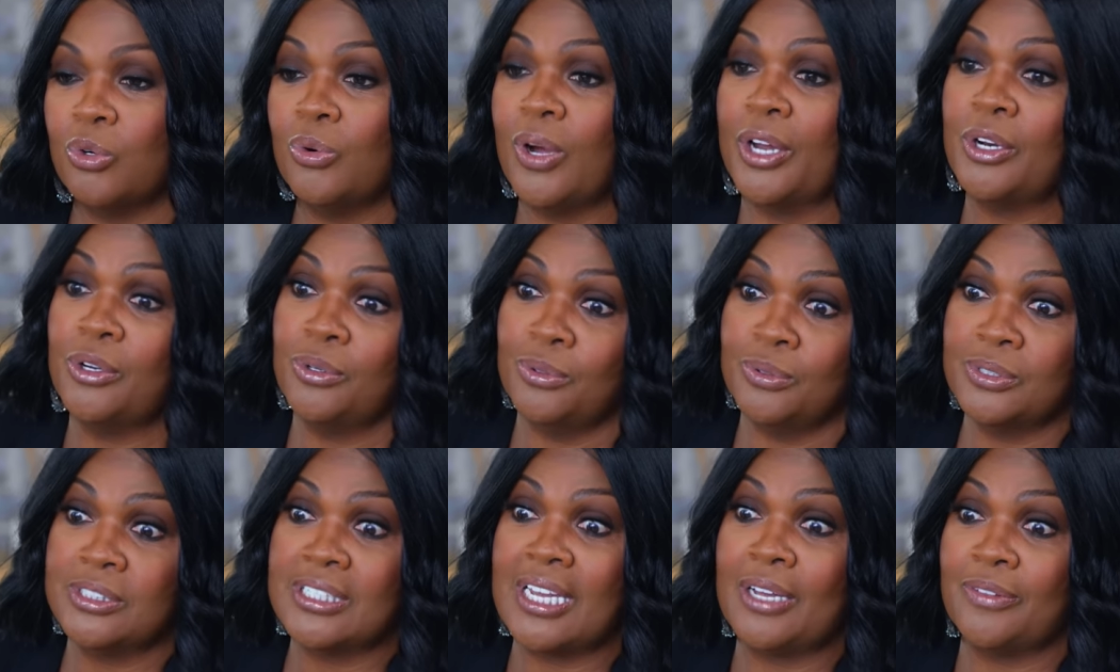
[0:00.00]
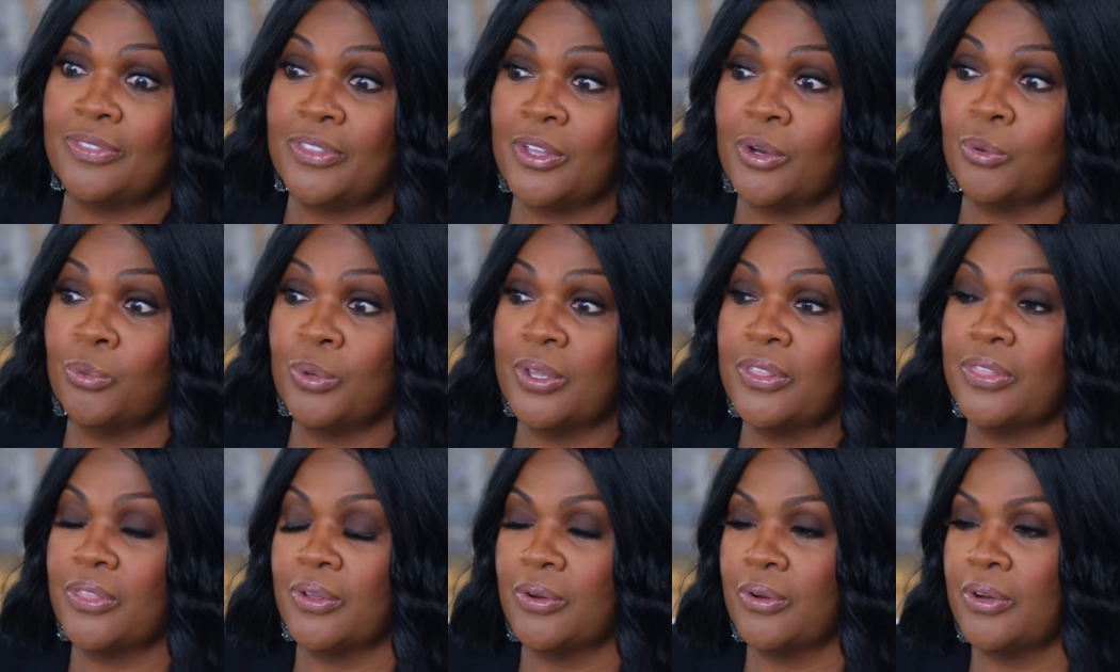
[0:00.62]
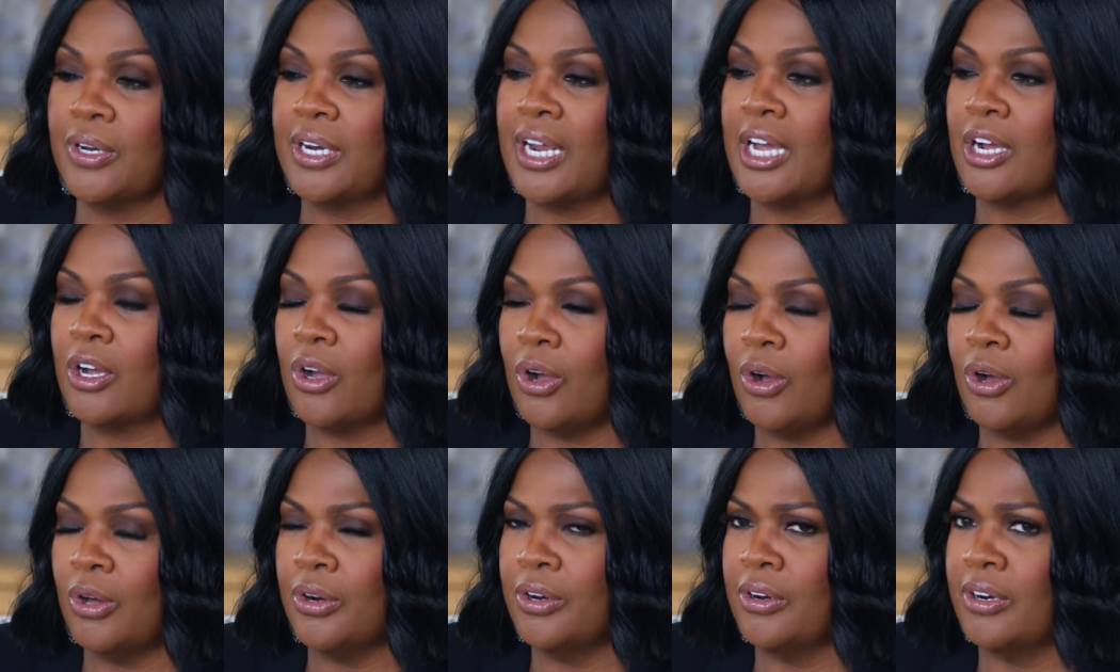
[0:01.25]
who I knew was out there with her, and I
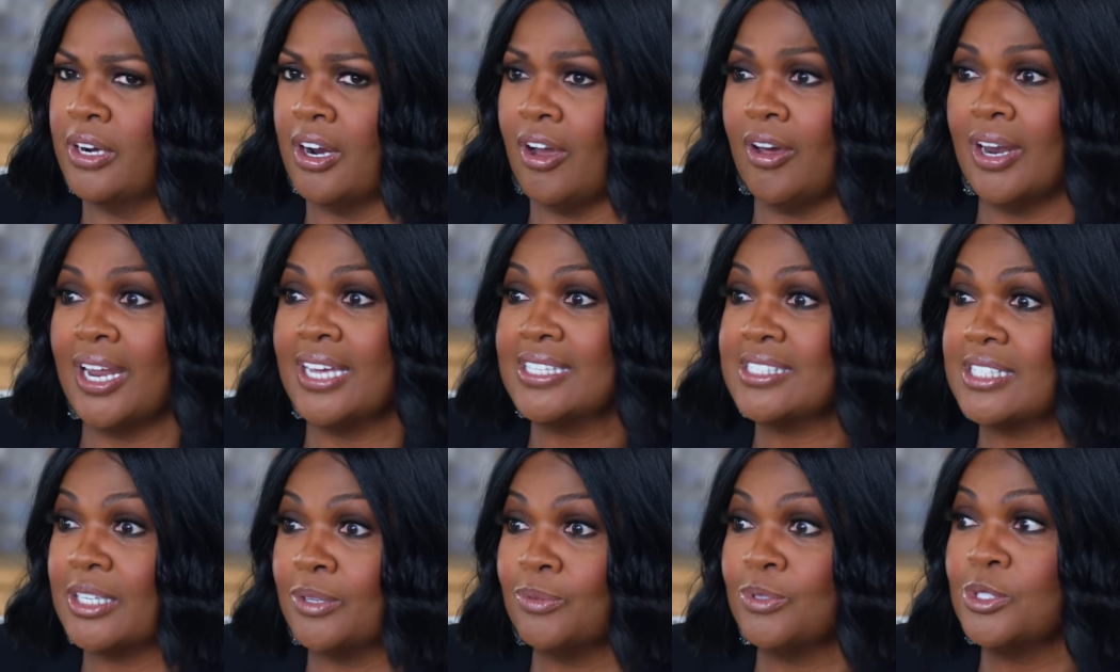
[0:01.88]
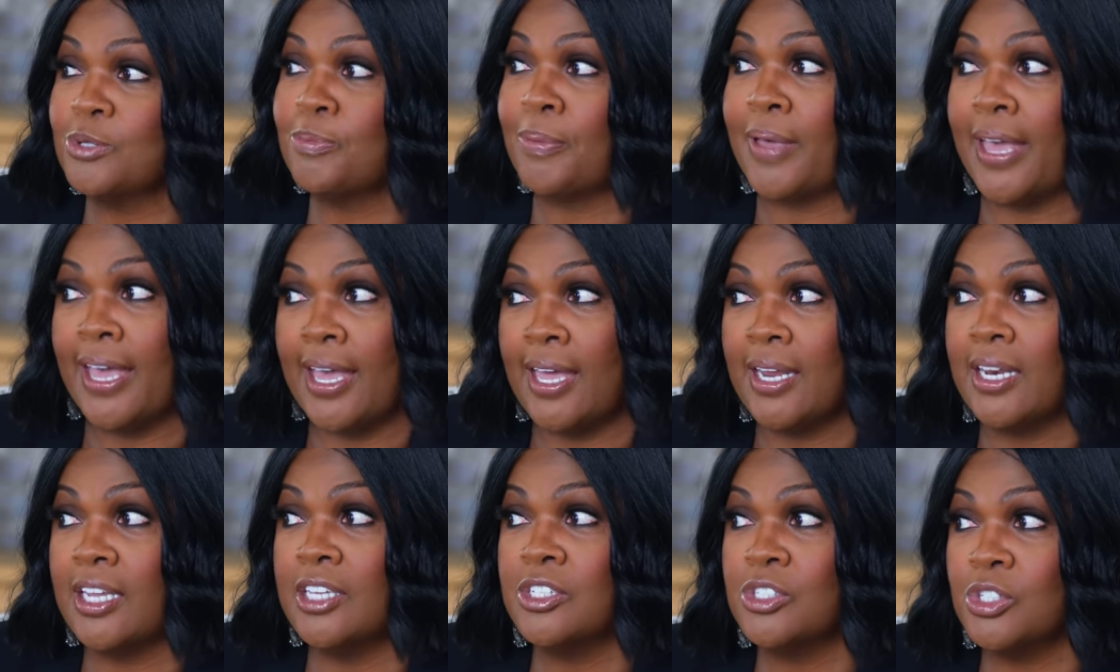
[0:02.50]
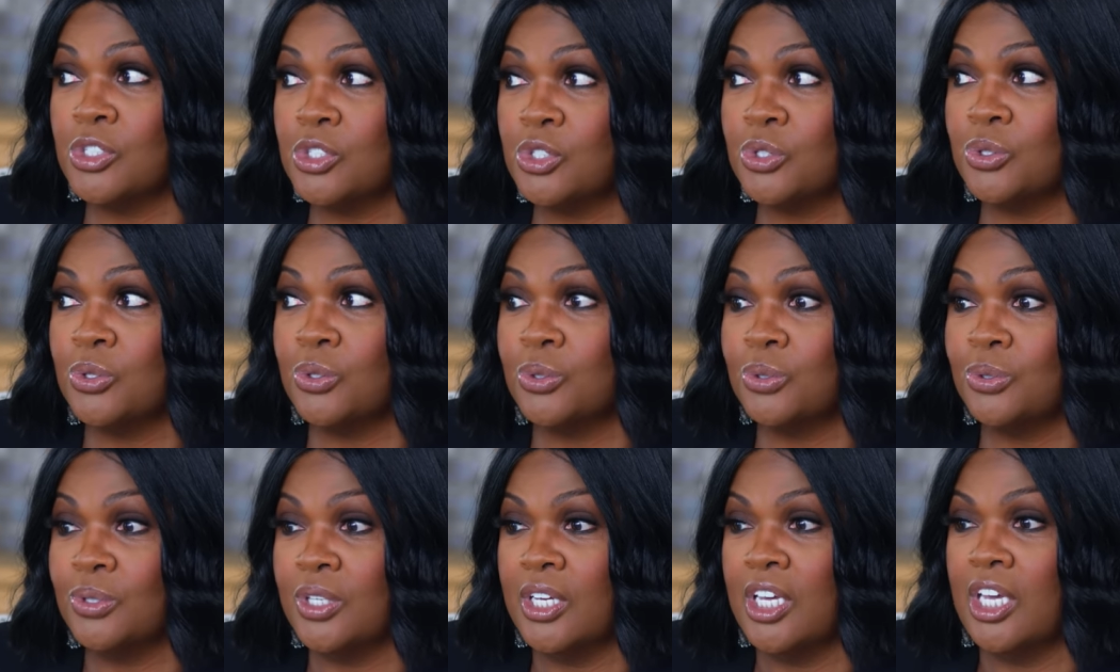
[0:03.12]
called her, and all I said was, "Pat, is it
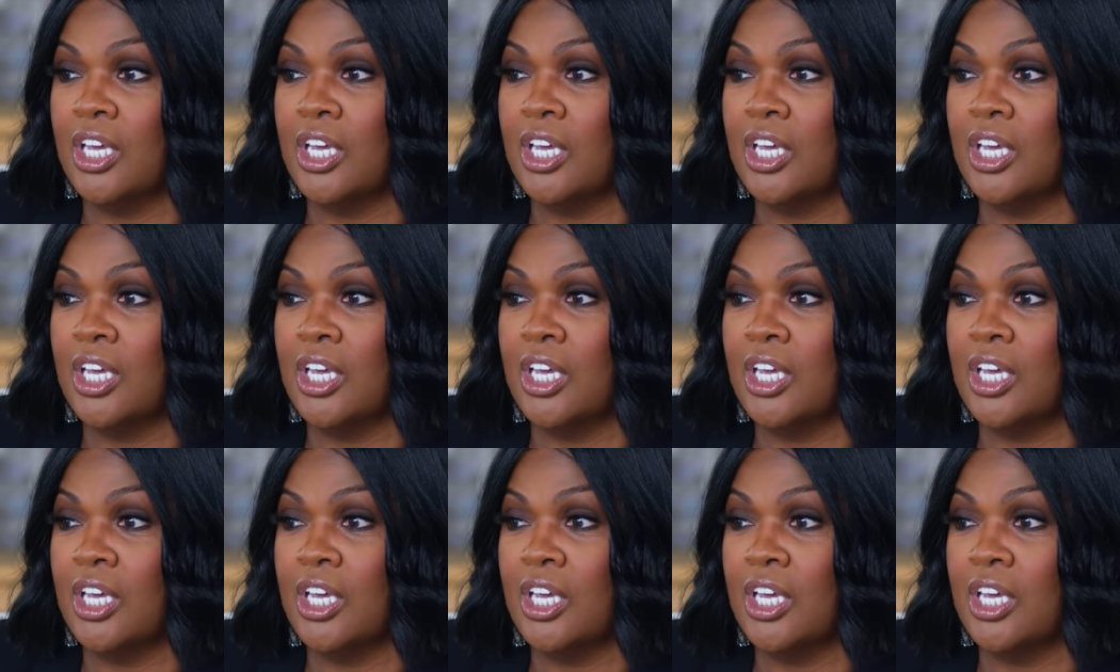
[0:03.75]
true?"